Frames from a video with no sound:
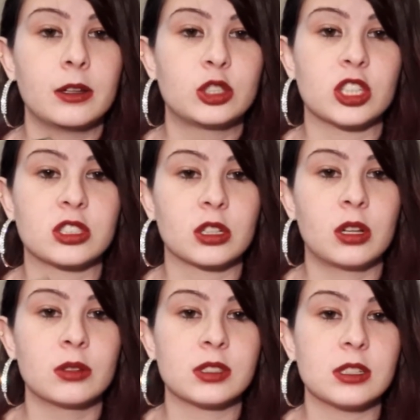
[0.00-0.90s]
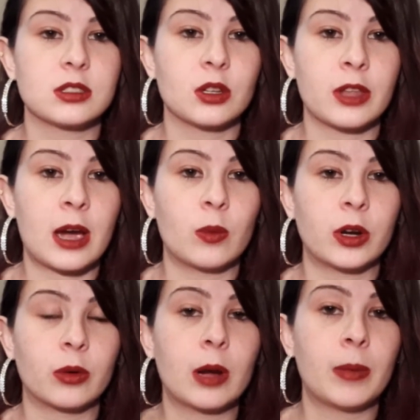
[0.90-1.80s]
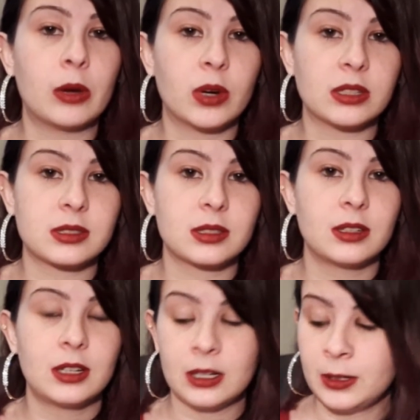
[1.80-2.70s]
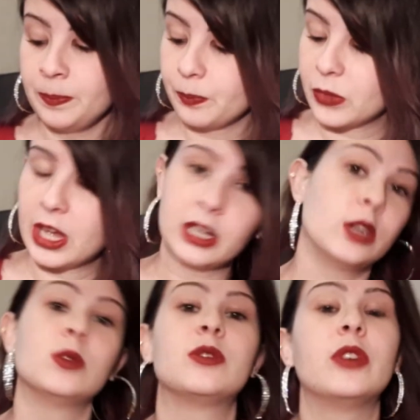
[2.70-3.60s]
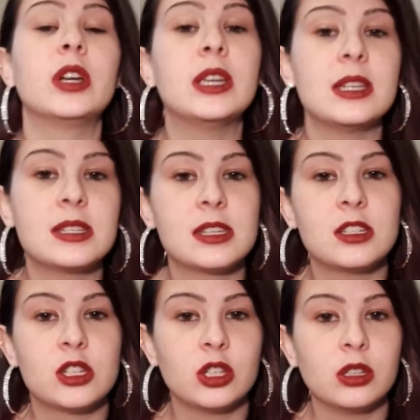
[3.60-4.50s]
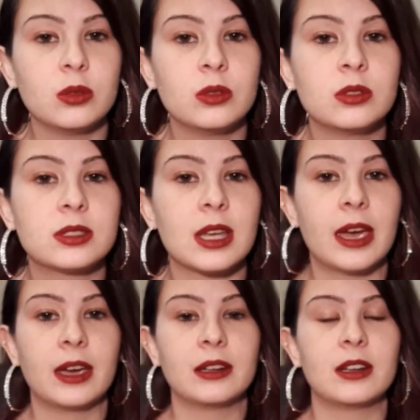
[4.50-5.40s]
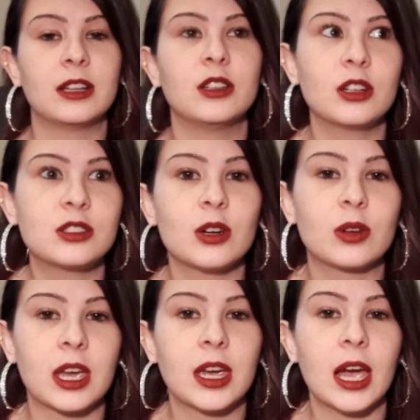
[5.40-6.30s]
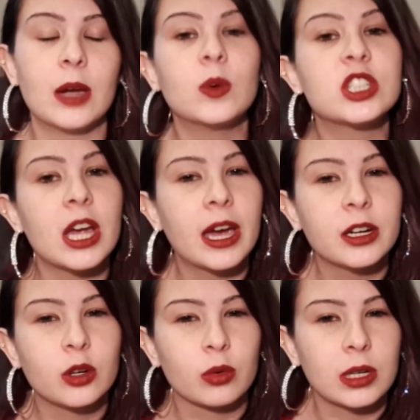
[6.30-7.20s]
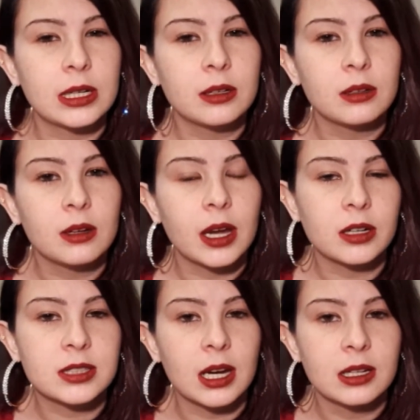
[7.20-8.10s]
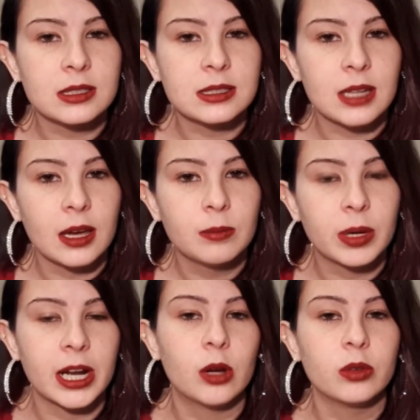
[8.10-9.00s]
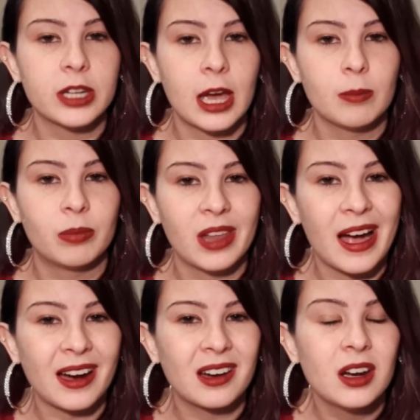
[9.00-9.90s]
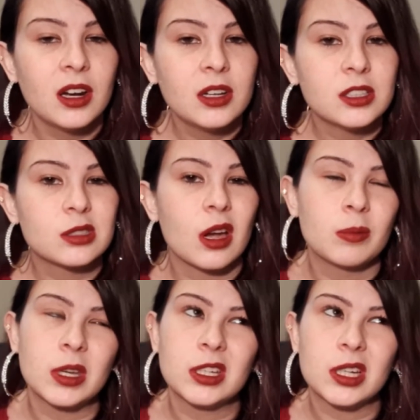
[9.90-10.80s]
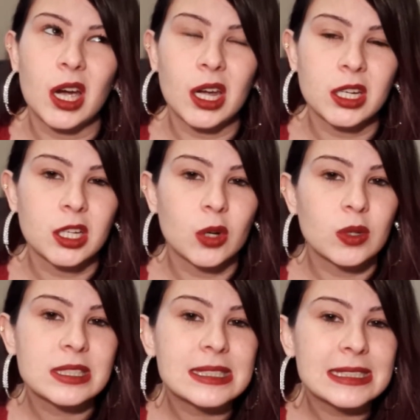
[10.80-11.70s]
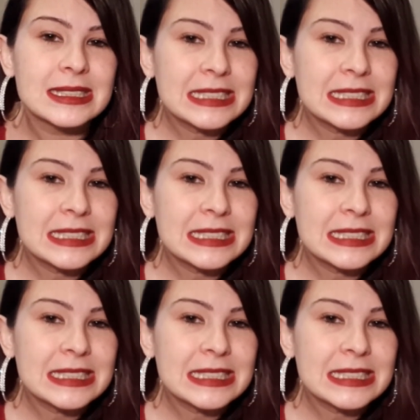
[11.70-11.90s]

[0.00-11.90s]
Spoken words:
just to close it, so that went around my wrist. And it was very easy to use and it looked okay. I wish I had a green hair tie instead, but I only had black, so I mean you kind of notice it.